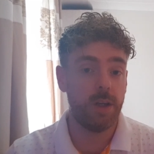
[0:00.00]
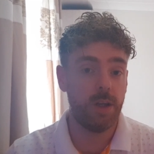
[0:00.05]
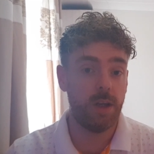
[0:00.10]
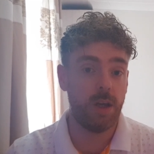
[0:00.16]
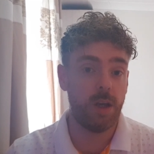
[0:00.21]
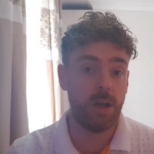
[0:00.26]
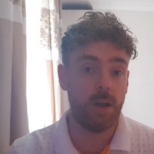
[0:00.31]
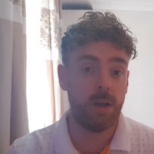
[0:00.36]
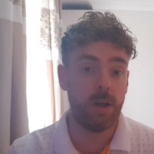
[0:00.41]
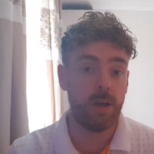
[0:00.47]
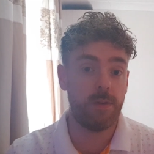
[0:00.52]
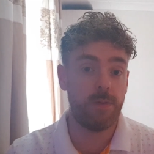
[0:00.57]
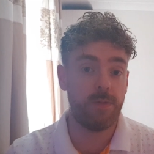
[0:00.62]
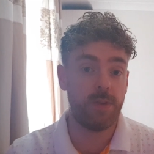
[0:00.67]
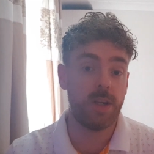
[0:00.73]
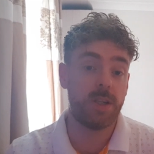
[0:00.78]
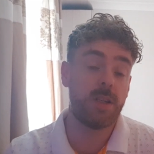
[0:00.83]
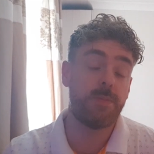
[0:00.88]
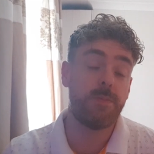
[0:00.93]
if
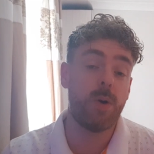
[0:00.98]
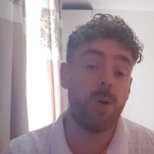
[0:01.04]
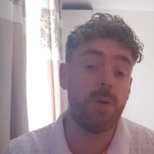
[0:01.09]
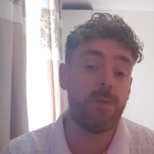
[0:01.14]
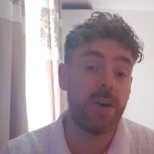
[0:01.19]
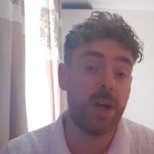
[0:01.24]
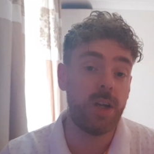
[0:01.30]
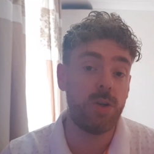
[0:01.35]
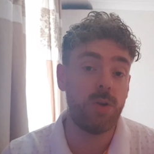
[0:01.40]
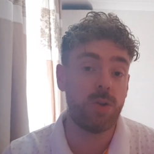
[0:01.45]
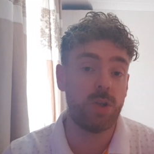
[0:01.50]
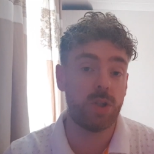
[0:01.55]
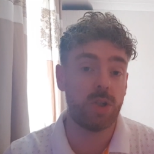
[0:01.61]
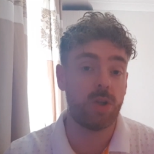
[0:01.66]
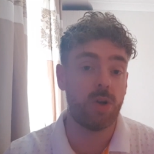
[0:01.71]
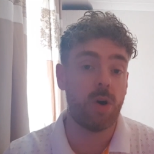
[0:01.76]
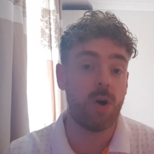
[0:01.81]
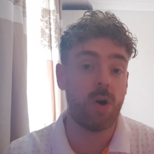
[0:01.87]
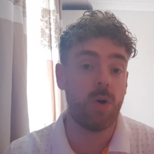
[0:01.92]
this has motivated you to
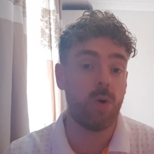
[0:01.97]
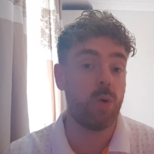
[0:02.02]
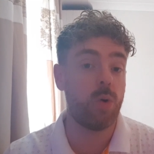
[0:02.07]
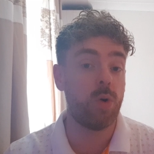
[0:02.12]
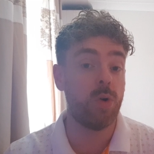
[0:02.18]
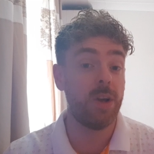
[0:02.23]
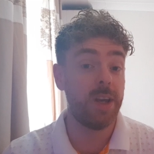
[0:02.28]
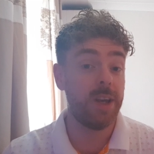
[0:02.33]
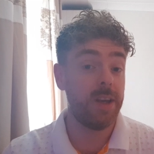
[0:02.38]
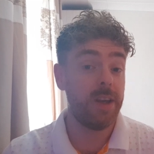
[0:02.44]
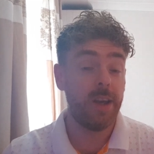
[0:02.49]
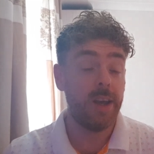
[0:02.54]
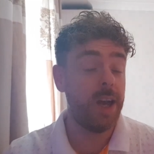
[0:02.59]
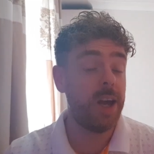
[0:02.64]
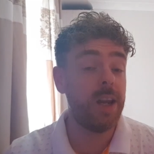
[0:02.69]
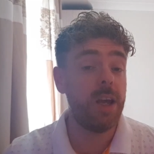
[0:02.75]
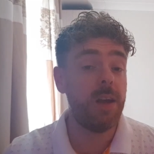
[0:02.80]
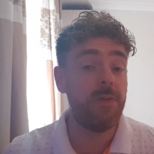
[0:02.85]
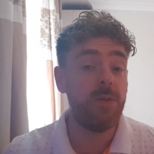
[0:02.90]
start, or
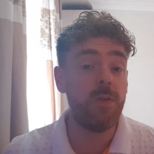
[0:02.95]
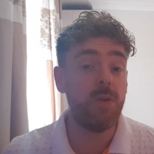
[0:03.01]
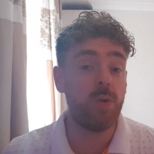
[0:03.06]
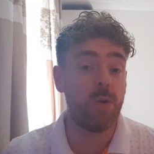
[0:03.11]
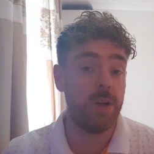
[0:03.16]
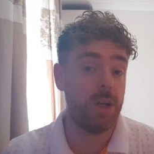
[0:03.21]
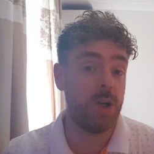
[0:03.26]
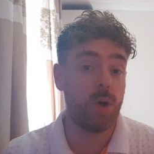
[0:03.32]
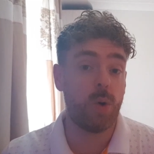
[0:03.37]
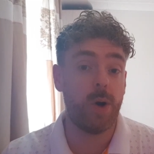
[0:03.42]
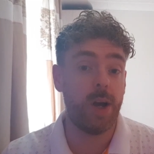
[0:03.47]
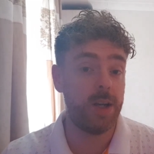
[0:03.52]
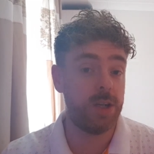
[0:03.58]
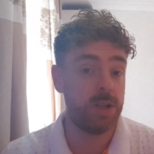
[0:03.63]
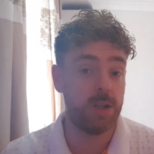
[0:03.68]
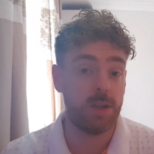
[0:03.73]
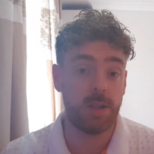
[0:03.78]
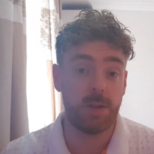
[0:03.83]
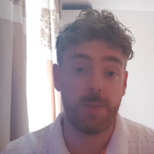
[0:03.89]
if you've got any
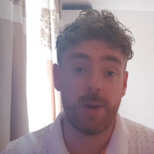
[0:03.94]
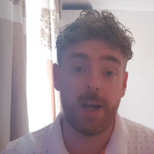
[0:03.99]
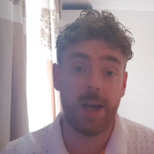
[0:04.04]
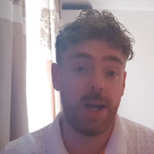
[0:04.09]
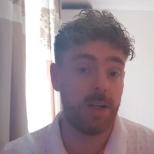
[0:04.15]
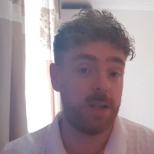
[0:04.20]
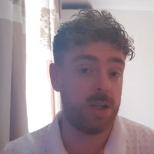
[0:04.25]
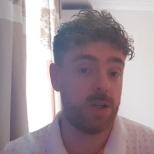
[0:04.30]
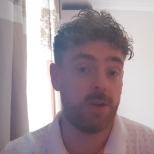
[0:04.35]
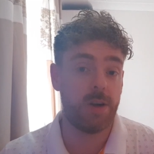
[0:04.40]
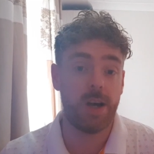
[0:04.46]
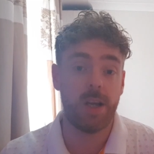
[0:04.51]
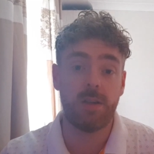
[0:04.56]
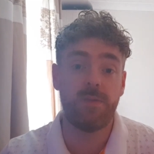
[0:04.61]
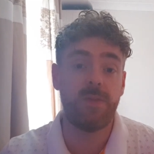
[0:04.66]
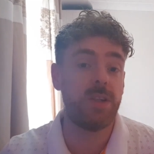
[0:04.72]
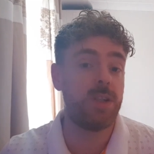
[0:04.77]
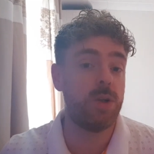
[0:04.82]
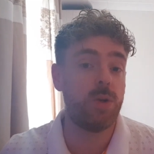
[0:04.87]
questions about
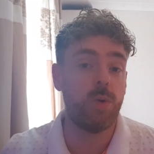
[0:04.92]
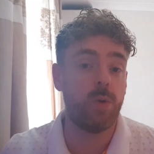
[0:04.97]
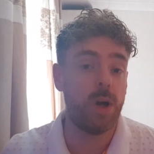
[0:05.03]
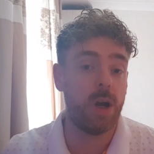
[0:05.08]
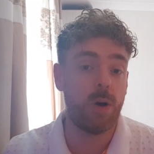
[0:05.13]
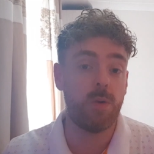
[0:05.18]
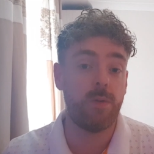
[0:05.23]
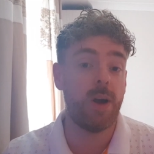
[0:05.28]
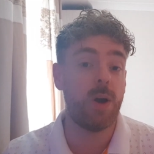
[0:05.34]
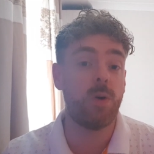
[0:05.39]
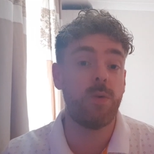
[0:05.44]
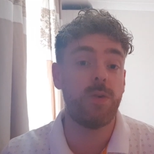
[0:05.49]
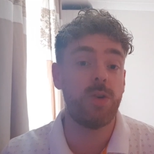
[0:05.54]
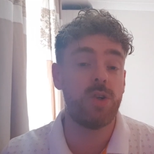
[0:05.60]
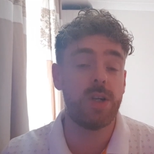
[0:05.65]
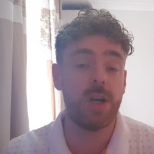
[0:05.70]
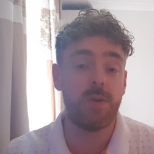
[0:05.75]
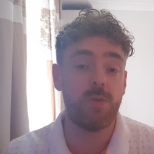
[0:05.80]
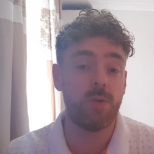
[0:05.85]
exercise, physical health
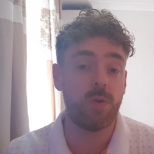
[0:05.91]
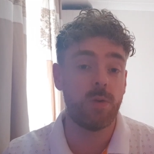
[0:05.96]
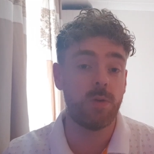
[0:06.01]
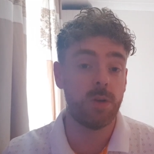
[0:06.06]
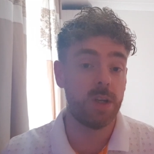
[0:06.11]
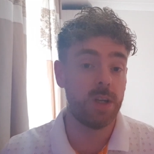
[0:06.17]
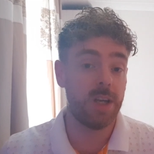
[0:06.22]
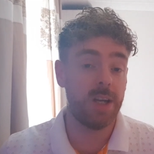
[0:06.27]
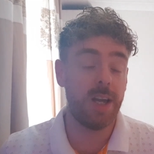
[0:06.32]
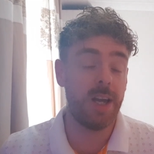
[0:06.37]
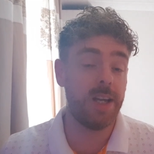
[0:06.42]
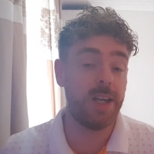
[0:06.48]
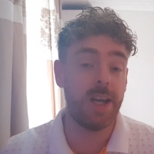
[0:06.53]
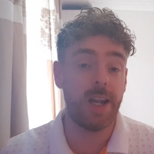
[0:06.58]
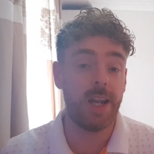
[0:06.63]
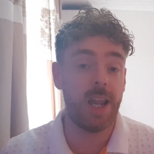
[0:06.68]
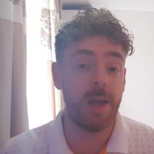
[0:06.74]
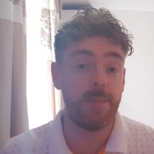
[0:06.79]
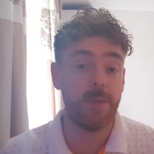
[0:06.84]
in general.
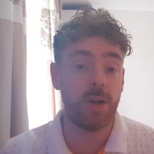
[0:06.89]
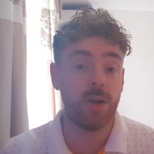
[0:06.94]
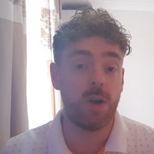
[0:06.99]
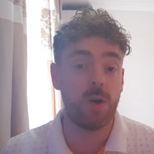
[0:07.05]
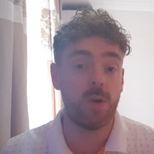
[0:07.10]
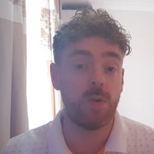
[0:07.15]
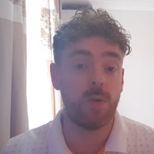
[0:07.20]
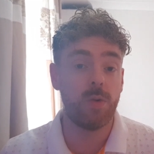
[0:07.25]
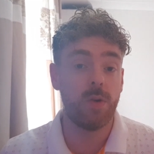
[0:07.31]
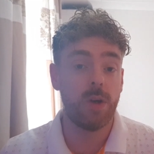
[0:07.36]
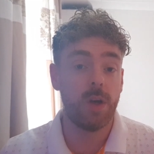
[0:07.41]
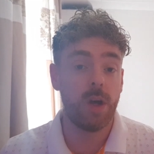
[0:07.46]
Again, let me know.